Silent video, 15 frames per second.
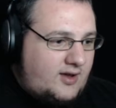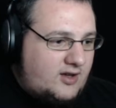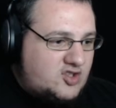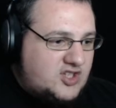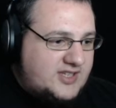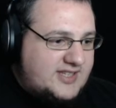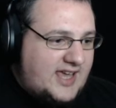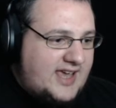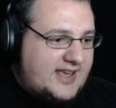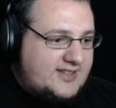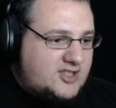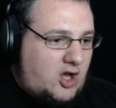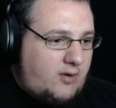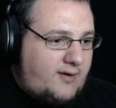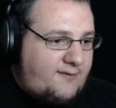Oh, geez. A
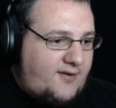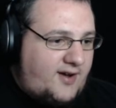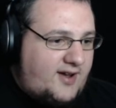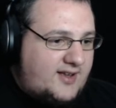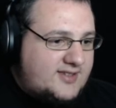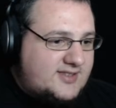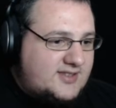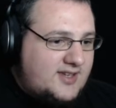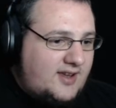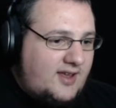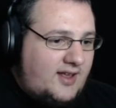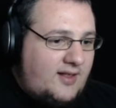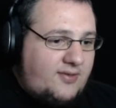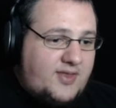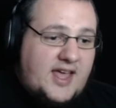is going fast.
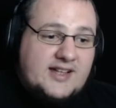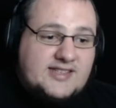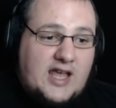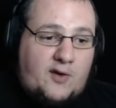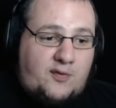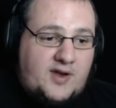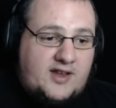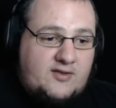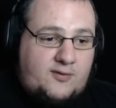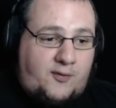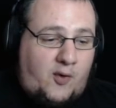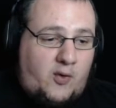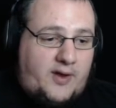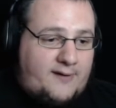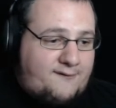They're definitely
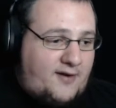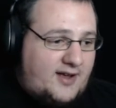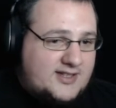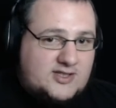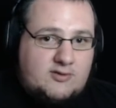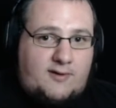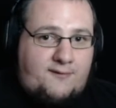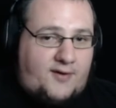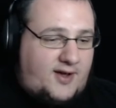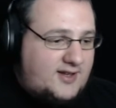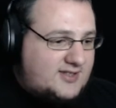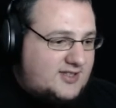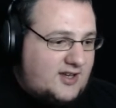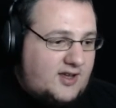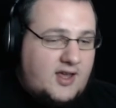crawling faster and
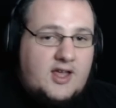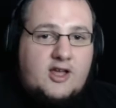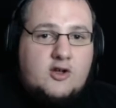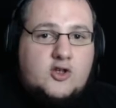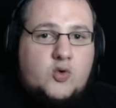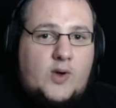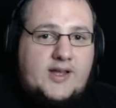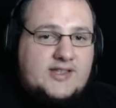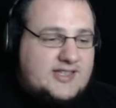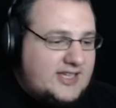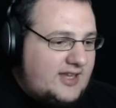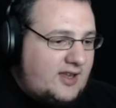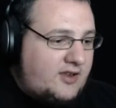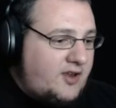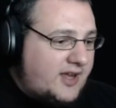faster.
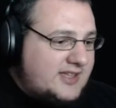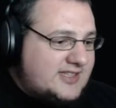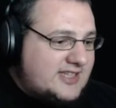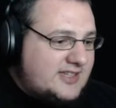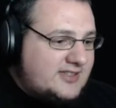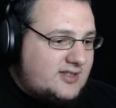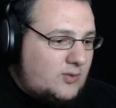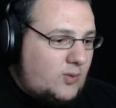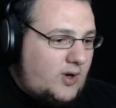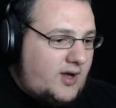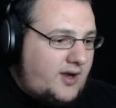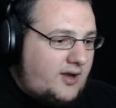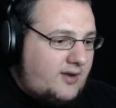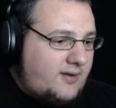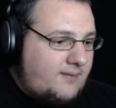20, 19 to
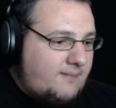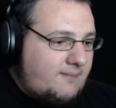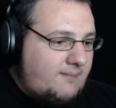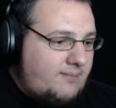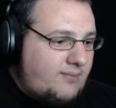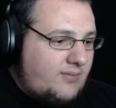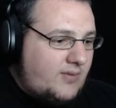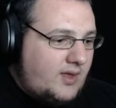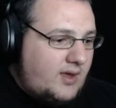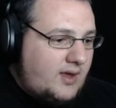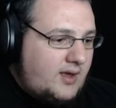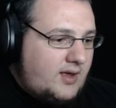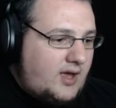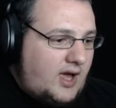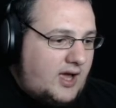1.
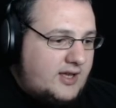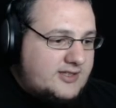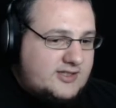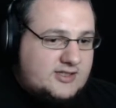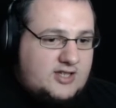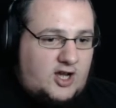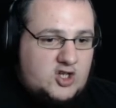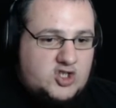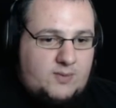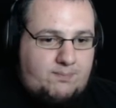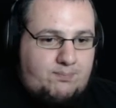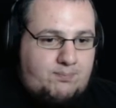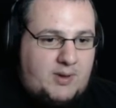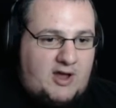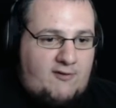Touch a
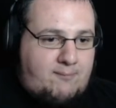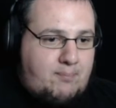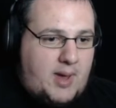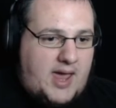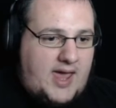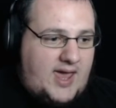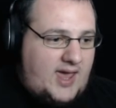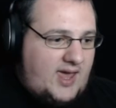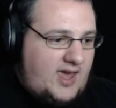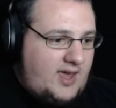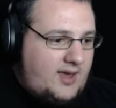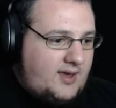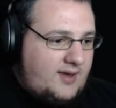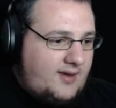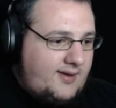bit of B.